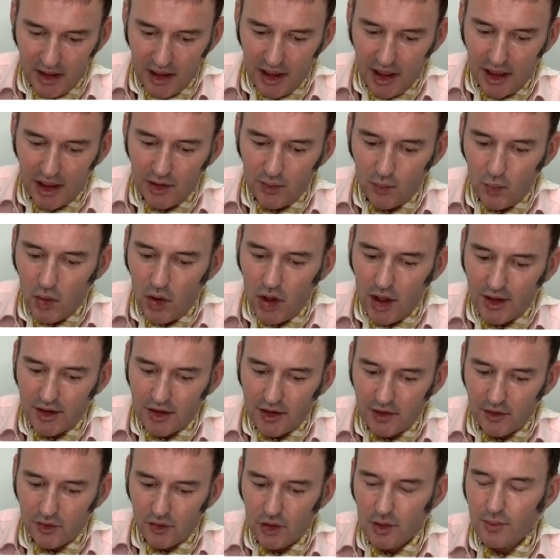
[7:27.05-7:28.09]
and a
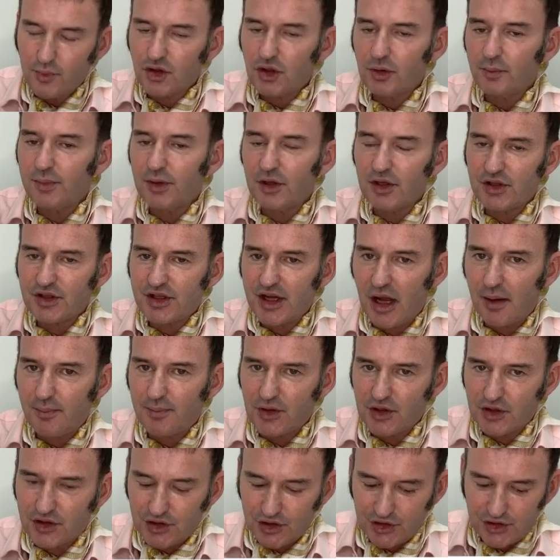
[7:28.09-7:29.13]
working group should be
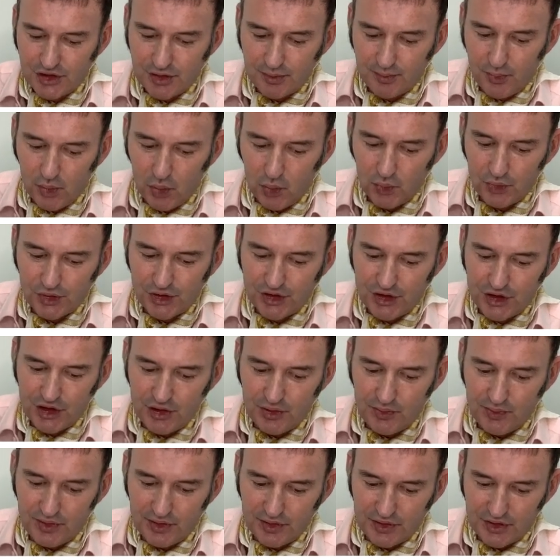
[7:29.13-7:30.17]
established to support
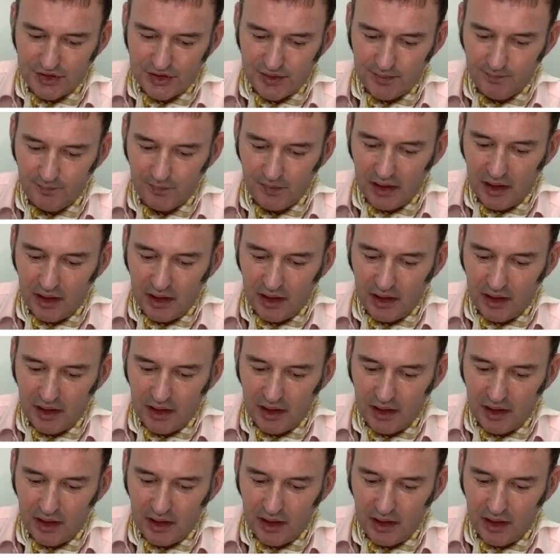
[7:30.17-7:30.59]
students.